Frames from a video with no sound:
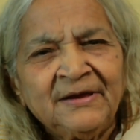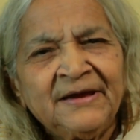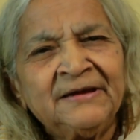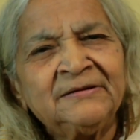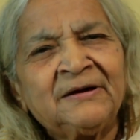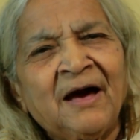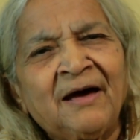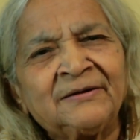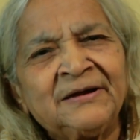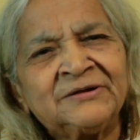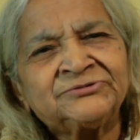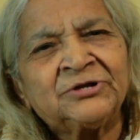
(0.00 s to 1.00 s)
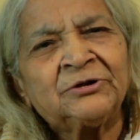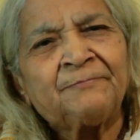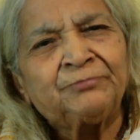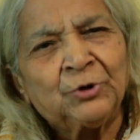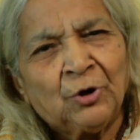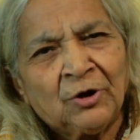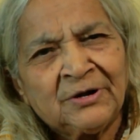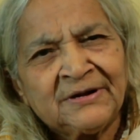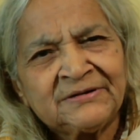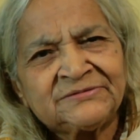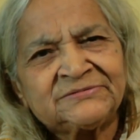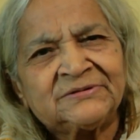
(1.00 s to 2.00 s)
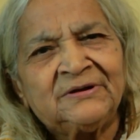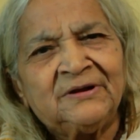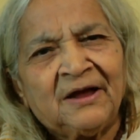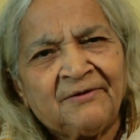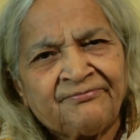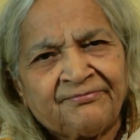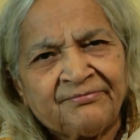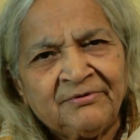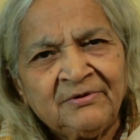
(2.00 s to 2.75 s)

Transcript: incarnation of knowledge, love,